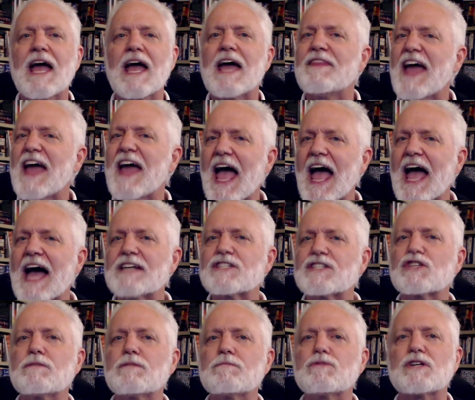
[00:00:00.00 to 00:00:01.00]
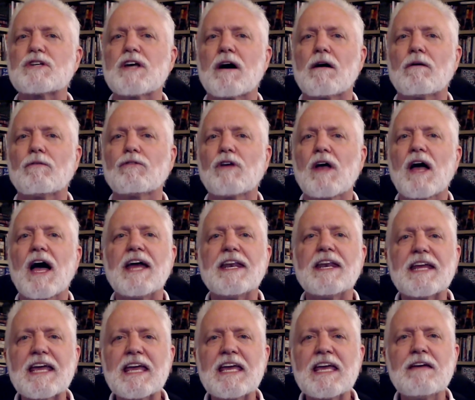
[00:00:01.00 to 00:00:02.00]
and they asked themselves
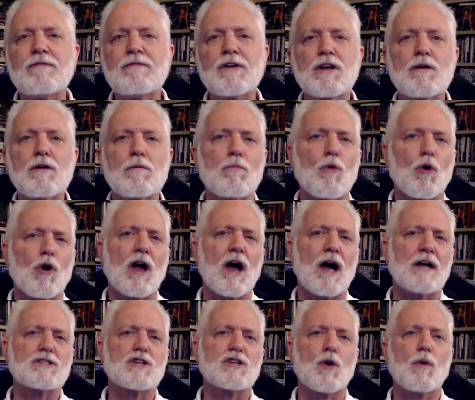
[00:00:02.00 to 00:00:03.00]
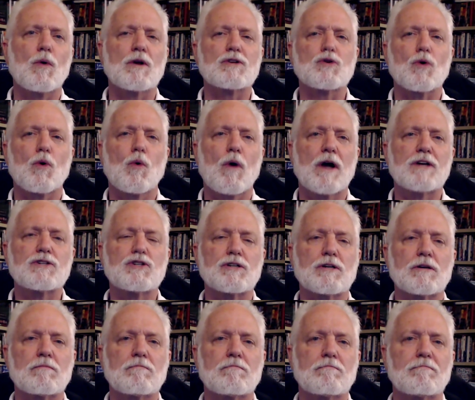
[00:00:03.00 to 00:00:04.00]
an even more consequential
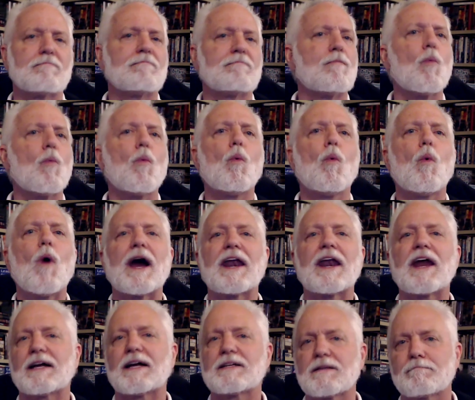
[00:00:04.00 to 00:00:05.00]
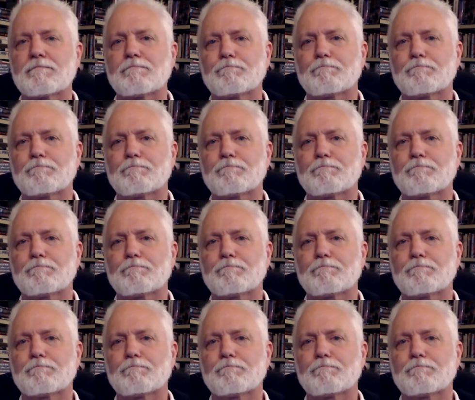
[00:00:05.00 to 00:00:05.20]
question, why not?